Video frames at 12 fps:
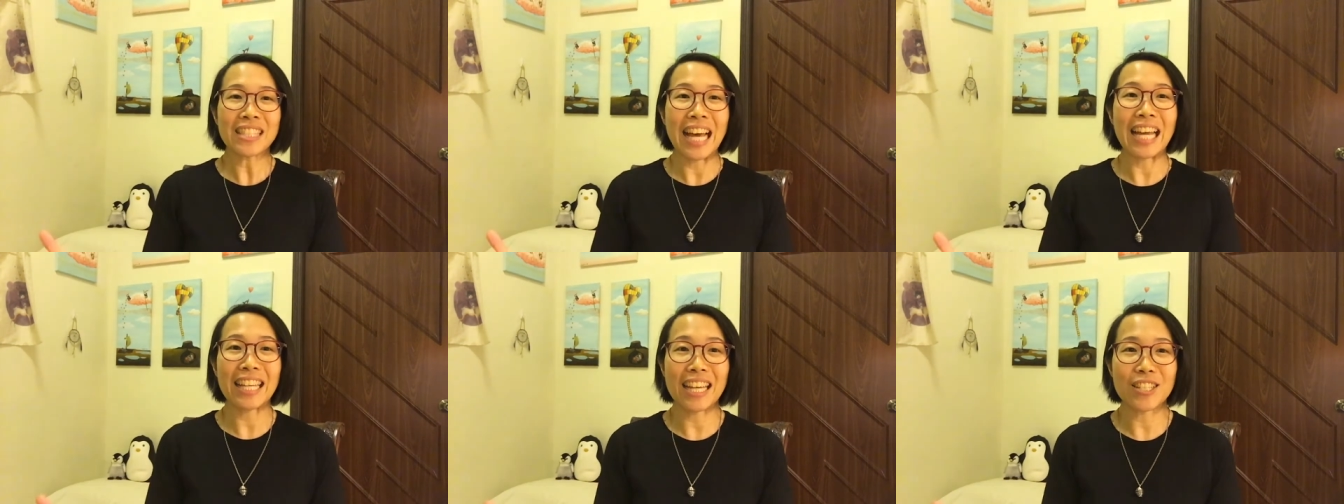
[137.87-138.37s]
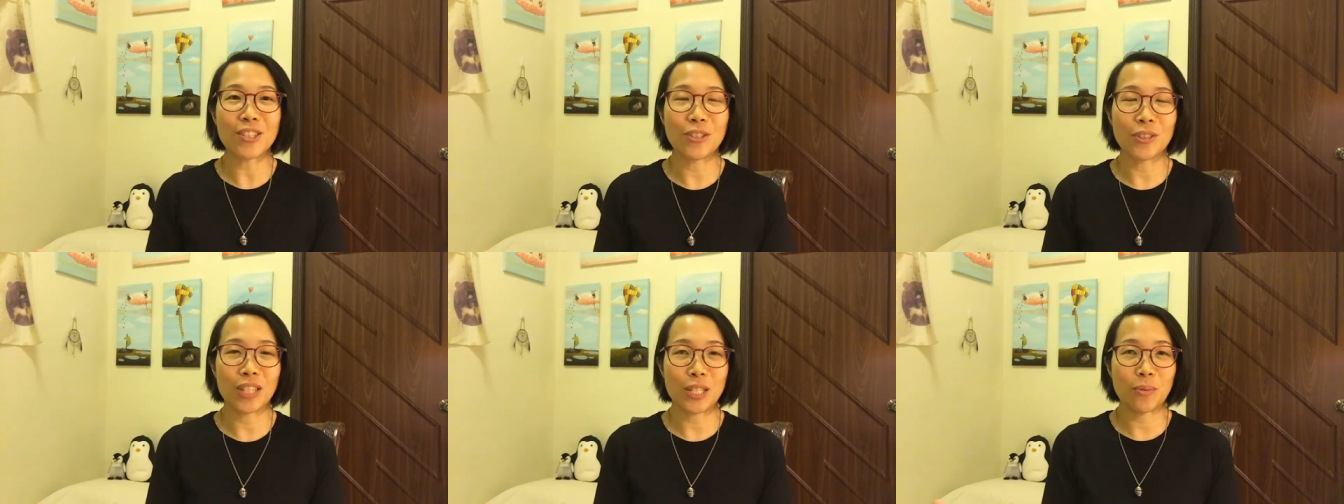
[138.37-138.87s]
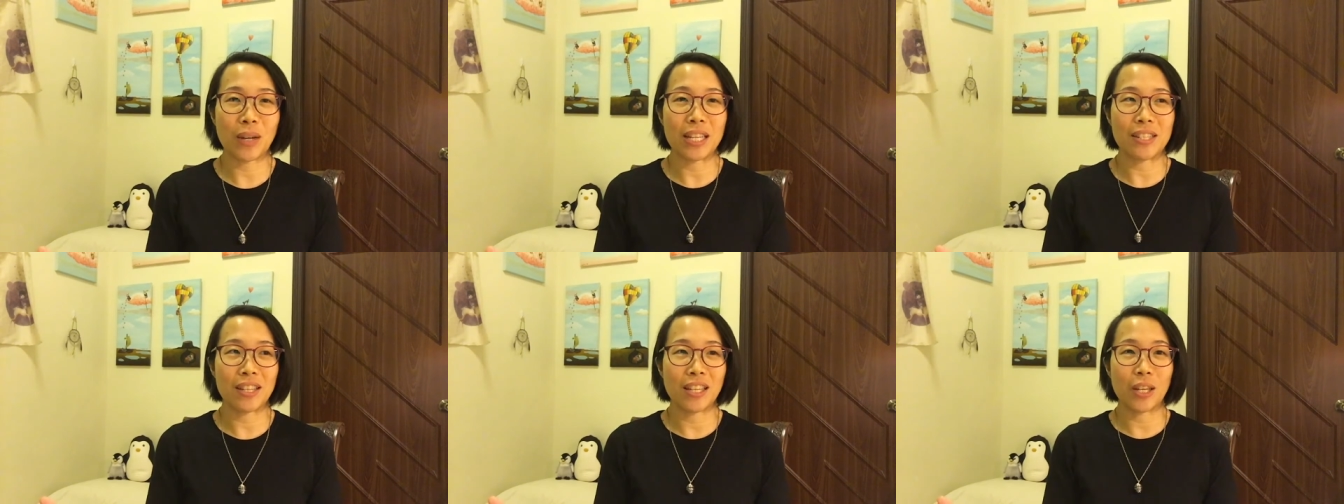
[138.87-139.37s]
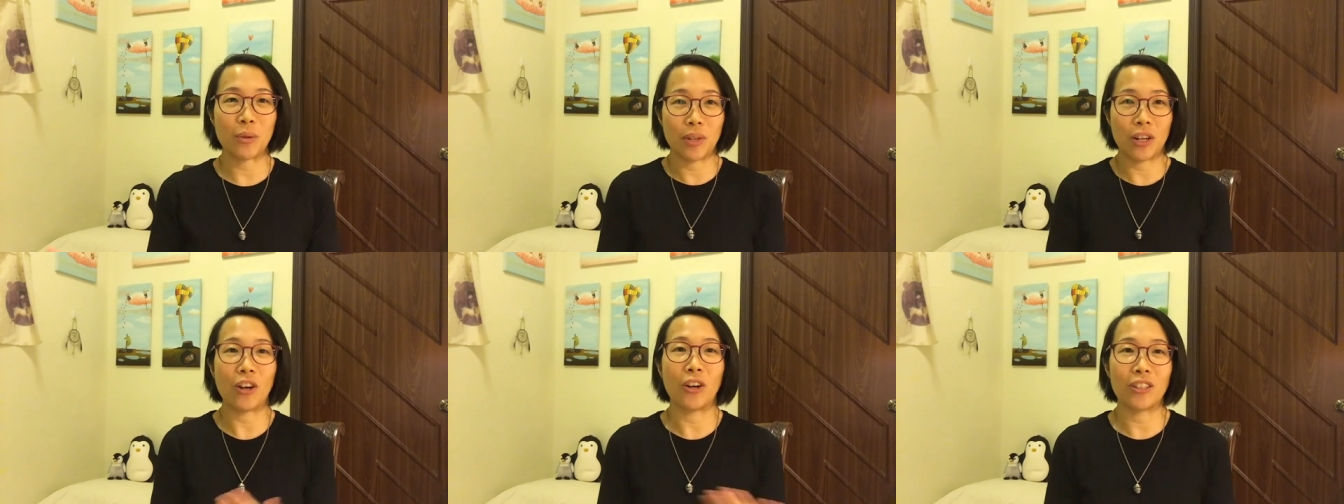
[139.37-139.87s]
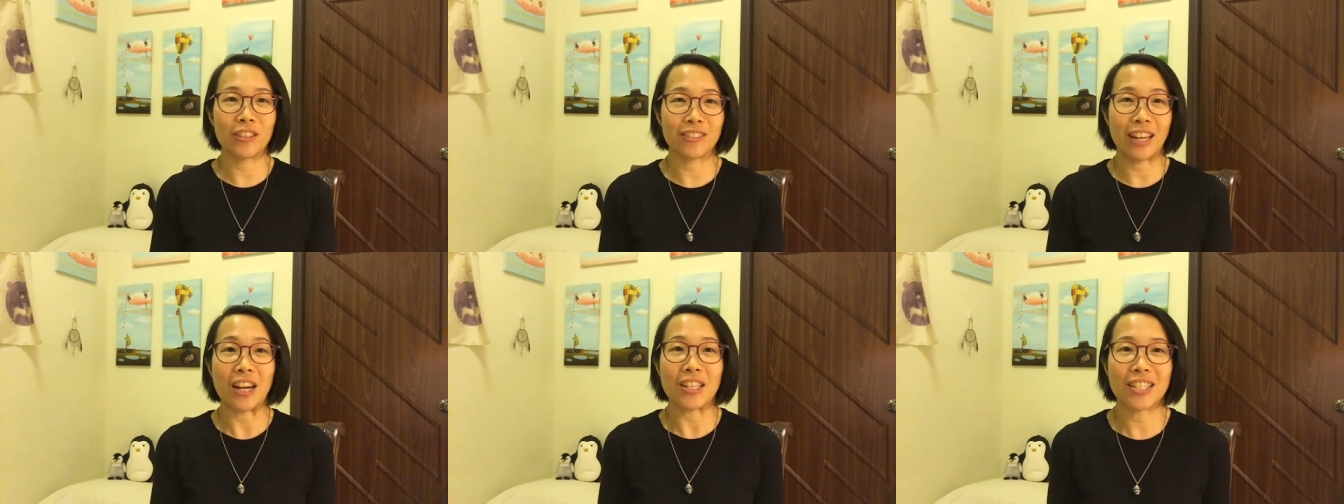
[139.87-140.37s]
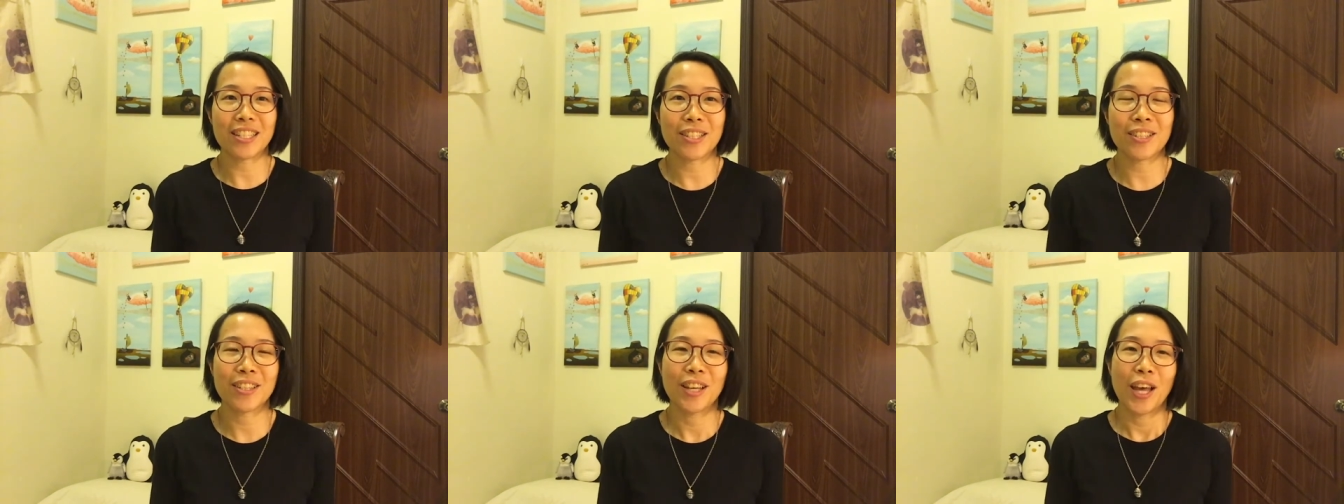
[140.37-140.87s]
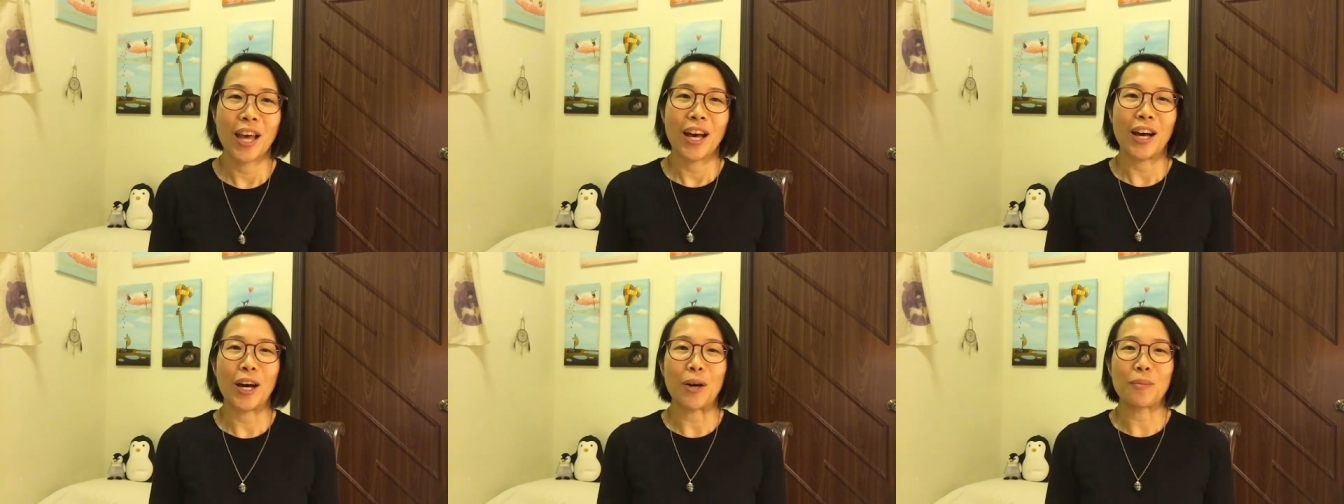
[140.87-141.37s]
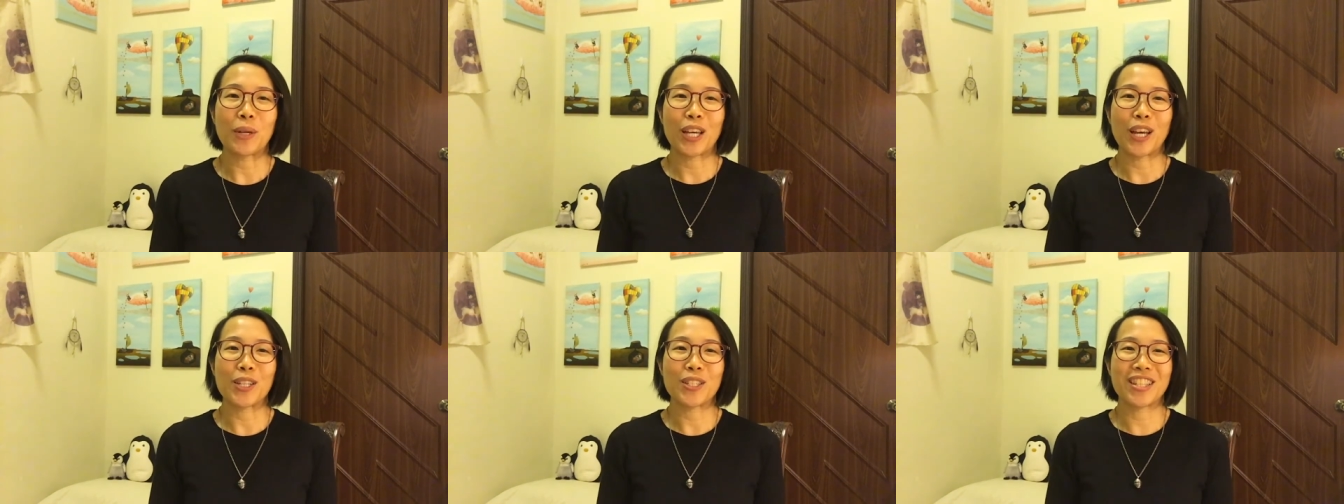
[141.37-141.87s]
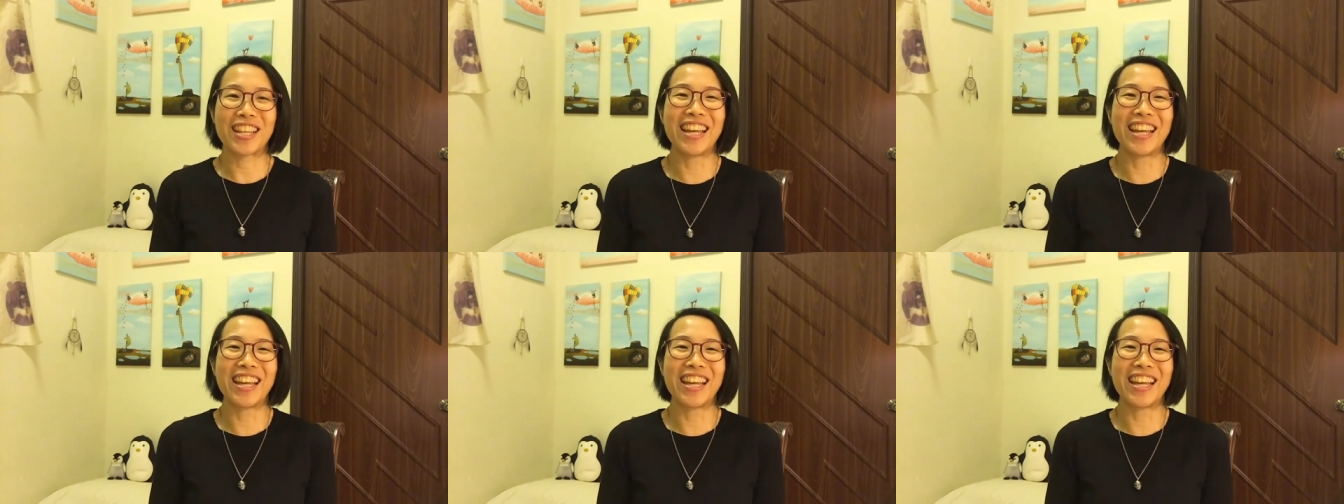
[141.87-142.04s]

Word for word: I guess you know that's why I say that we're all artists uh, because